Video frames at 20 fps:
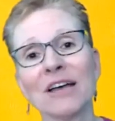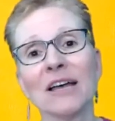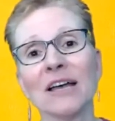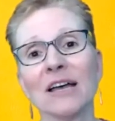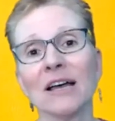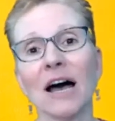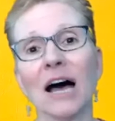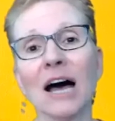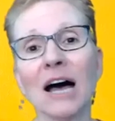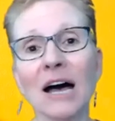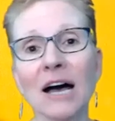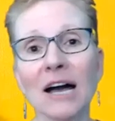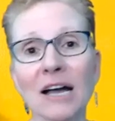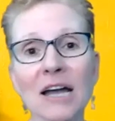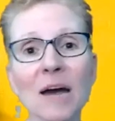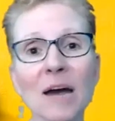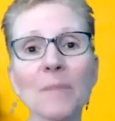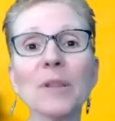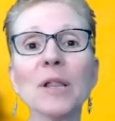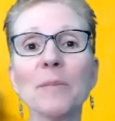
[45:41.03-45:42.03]
a
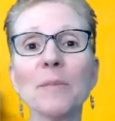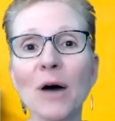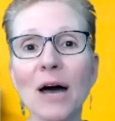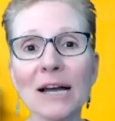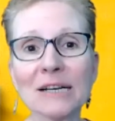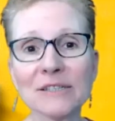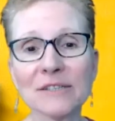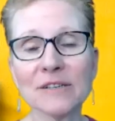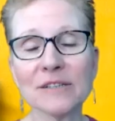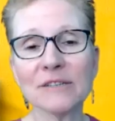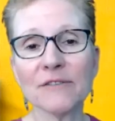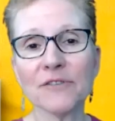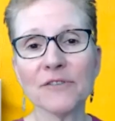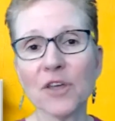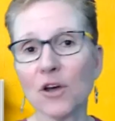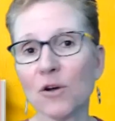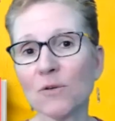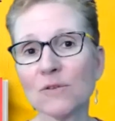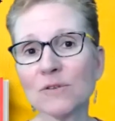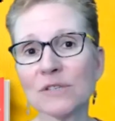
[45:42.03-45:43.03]
couple of boxes of
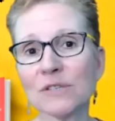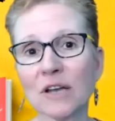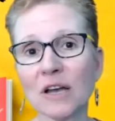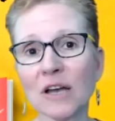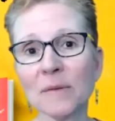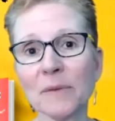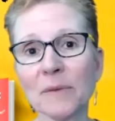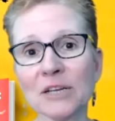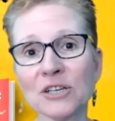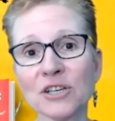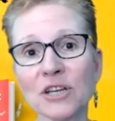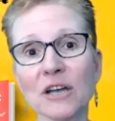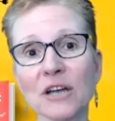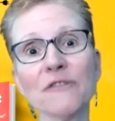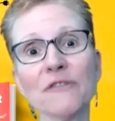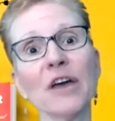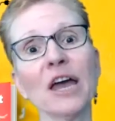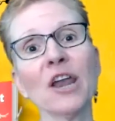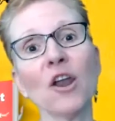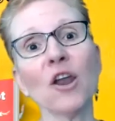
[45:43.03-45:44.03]
those on my shelf
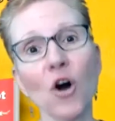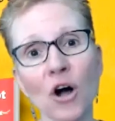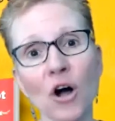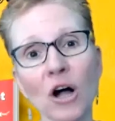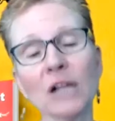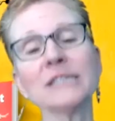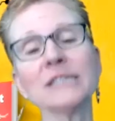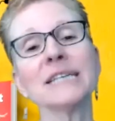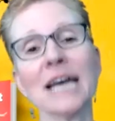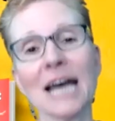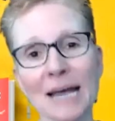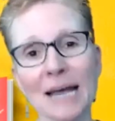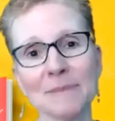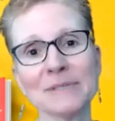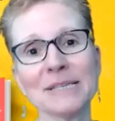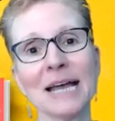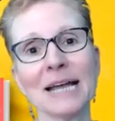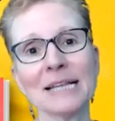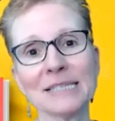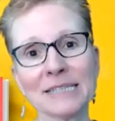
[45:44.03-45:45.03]
at all times.
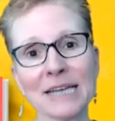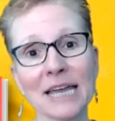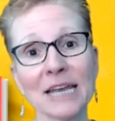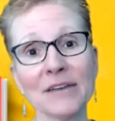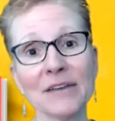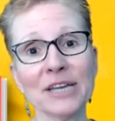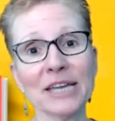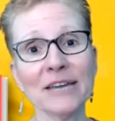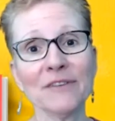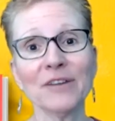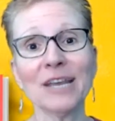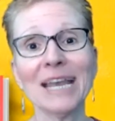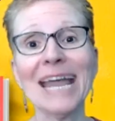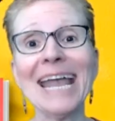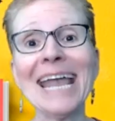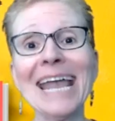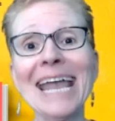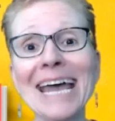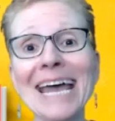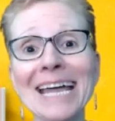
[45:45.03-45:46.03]
That's kind of a given.
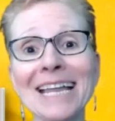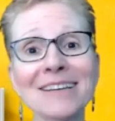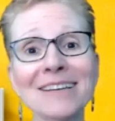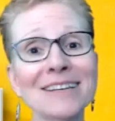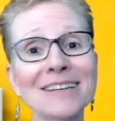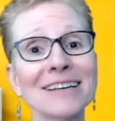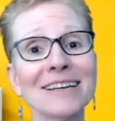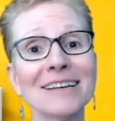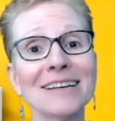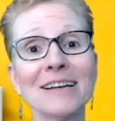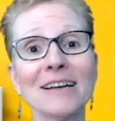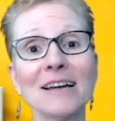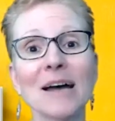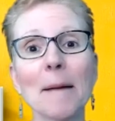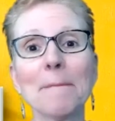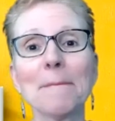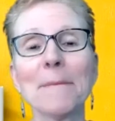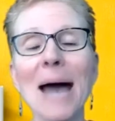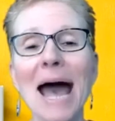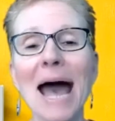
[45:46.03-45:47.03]
And
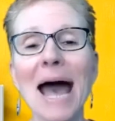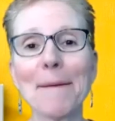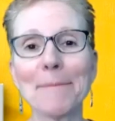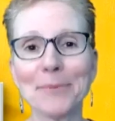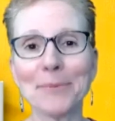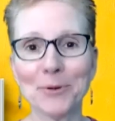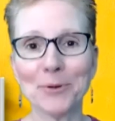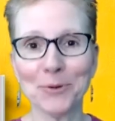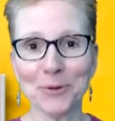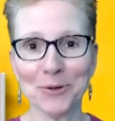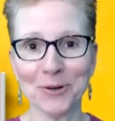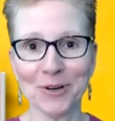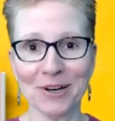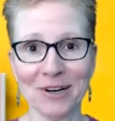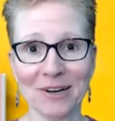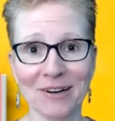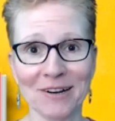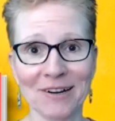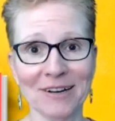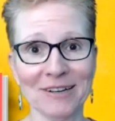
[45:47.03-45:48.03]

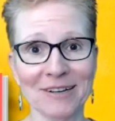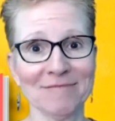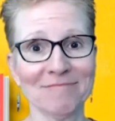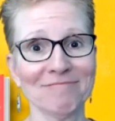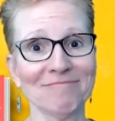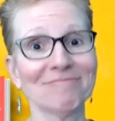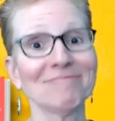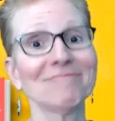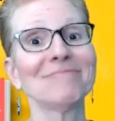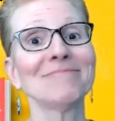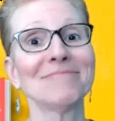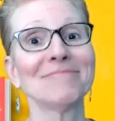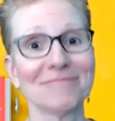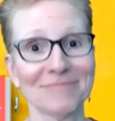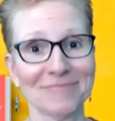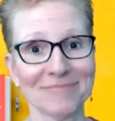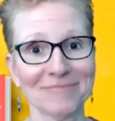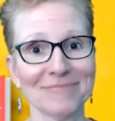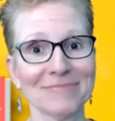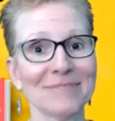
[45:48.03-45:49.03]
popcorn.
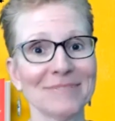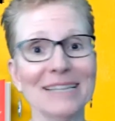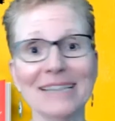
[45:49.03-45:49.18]
They